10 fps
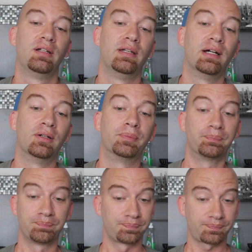Now,
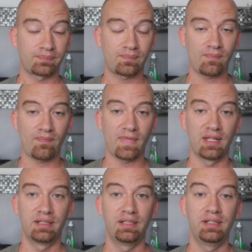
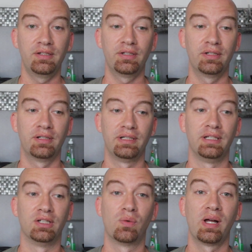here
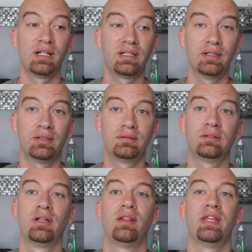in Guayaquil,
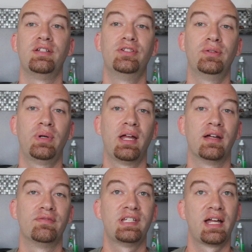they do
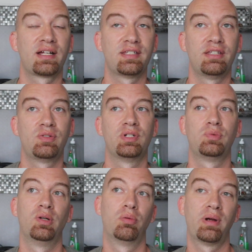have taxis, which
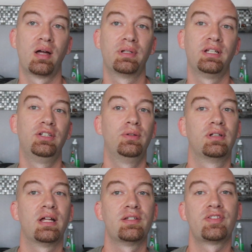we will probably
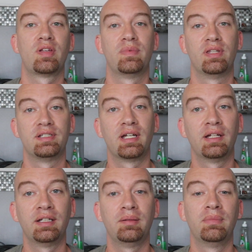utilize some of the
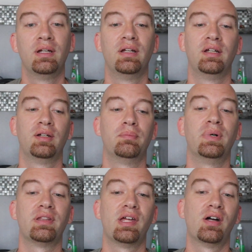time,
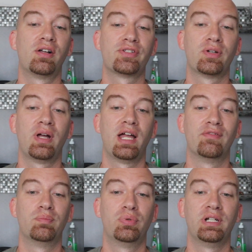but they also have
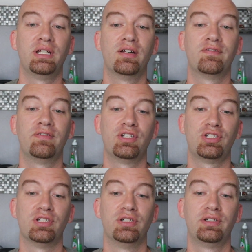a pretty
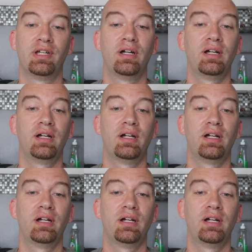efficient